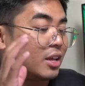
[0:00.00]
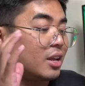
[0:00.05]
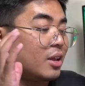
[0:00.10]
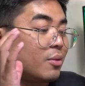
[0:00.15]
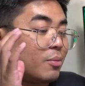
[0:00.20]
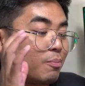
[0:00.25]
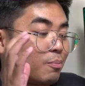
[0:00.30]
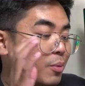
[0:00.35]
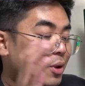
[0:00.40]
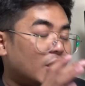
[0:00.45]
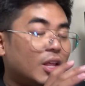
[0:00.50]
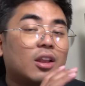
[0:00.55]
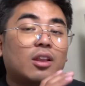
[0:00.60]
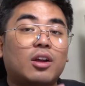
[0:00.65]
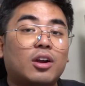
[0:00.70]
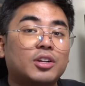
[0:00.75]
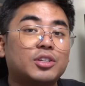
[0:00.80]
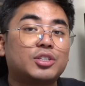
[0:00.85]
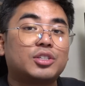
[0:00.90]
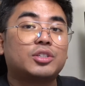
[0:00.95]
a pretty
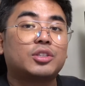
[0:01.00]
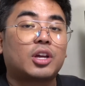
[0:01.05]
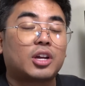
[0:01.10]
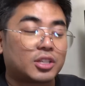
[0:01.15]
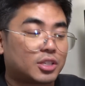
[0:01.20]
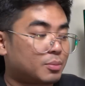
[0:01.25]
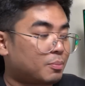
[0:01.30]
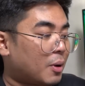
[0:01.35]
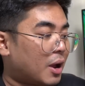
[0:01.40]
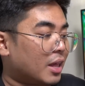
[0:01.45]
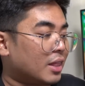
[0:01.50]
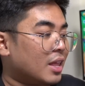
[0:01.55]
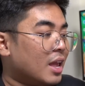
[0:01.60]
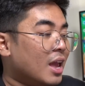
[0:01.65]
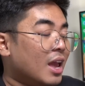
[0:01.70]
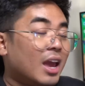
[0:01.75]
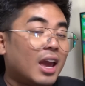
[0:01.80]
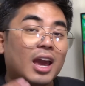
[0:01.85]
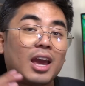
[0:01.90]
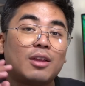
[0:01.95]
large touchpad.
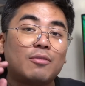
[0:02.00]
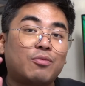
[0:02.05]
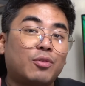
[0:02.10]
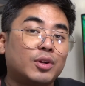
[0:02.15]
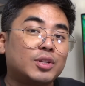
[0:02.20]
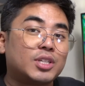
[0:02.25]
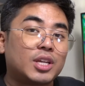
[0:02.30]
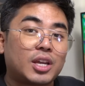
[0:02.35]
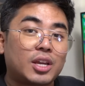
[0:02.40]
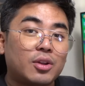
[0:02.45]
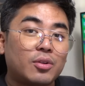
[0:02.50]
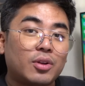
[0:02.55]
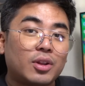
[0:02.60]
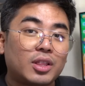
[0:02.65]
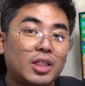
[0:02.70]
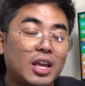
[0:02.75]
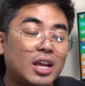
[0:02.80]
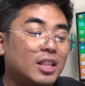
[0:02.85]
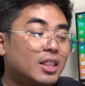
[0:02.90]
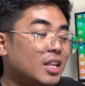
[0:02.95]
And for
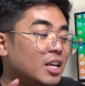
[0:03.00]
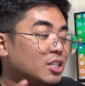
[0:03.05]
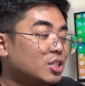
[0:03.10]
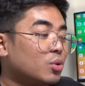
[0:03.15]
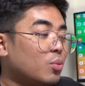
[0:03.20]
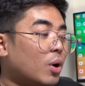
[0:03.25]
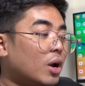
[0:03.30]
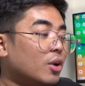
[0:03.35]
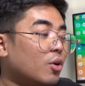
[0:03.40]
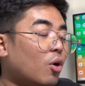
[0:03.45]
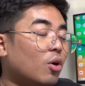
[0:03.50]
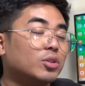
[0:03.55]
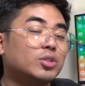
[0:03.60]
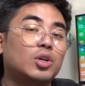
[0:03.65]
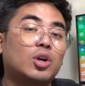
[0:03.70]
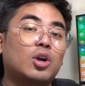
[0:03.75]
security, this one also